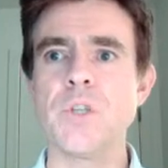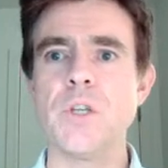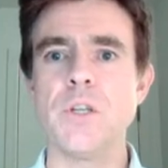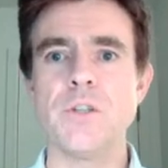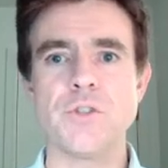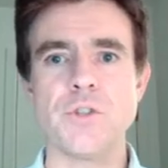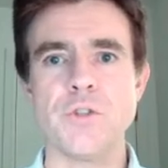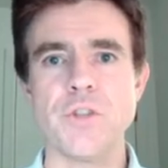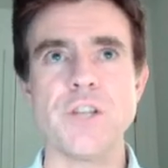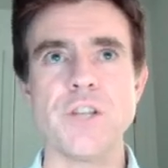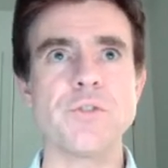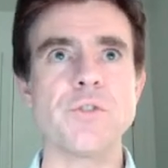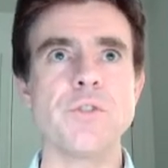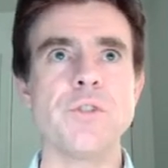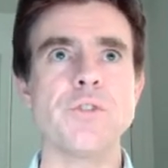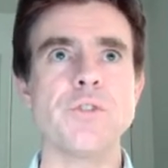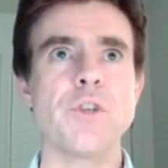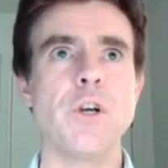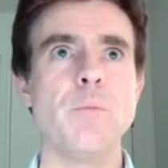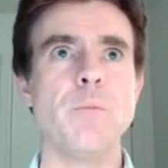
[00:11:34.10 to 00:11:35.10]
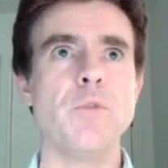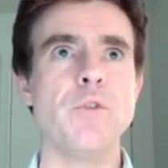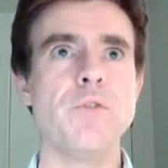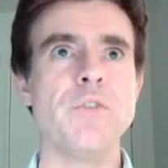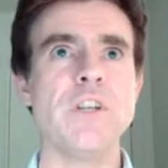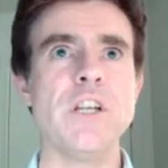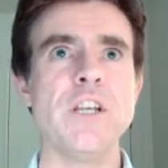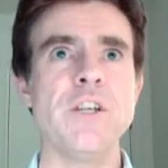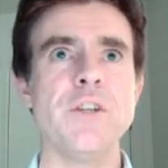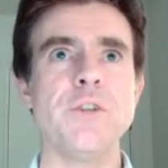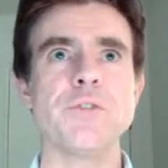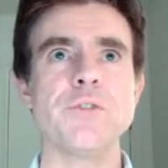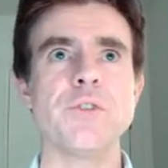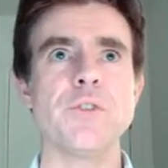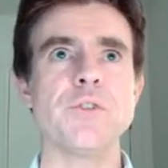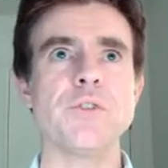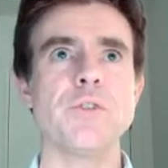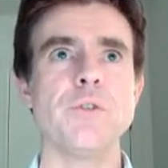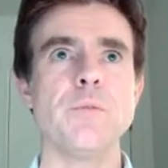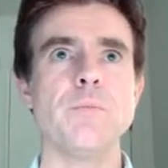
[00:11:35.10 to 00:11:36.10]
So that's an example of a linear
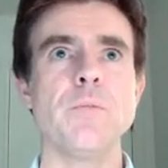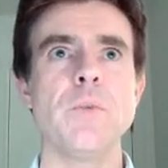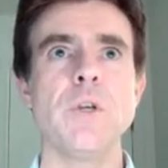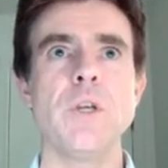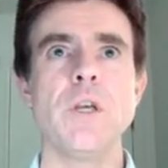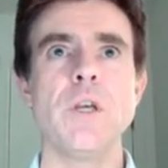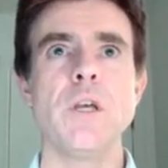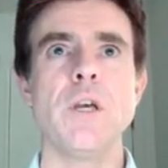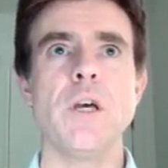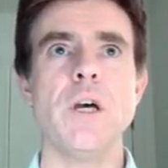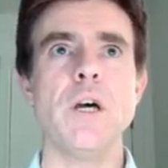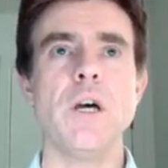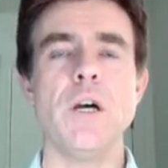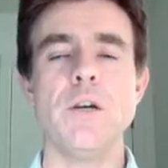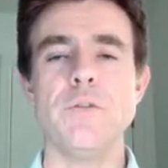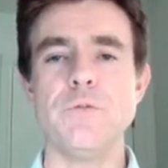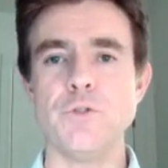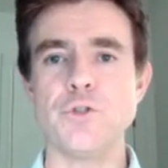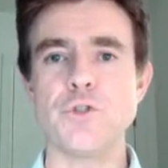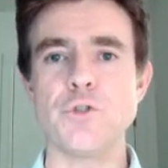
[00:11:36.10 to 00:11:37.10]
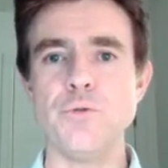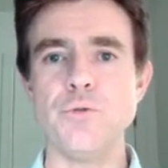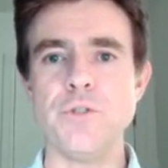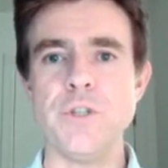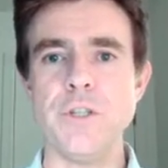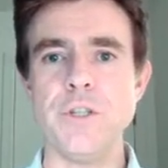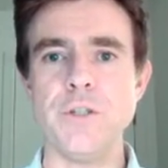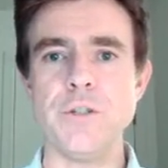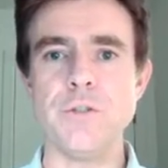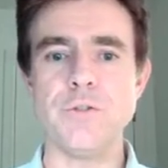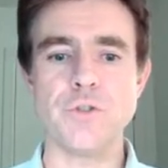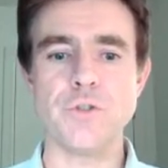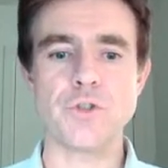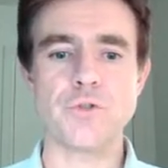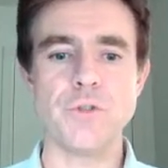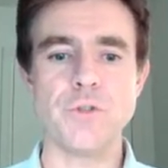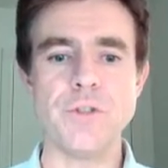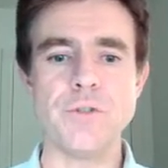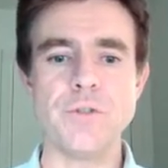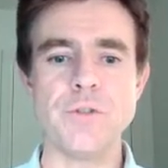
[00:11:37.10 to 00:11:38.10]
system for 2D
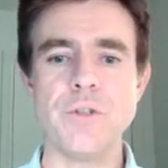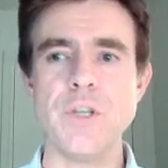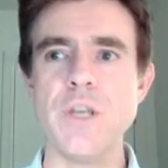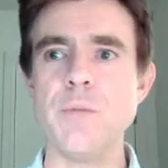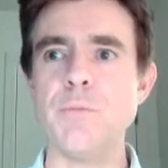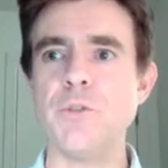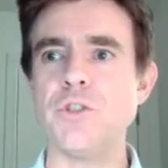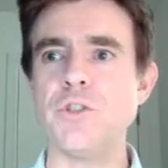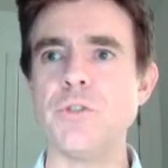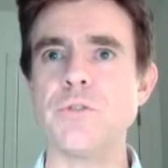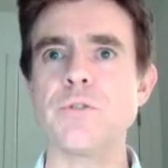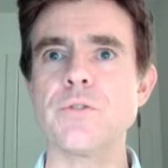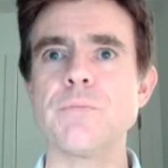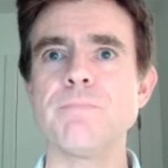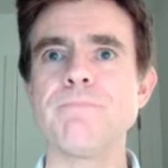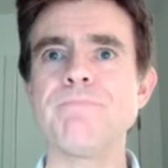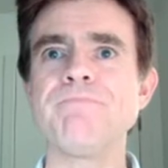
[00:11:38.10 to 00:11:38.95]
discrete images.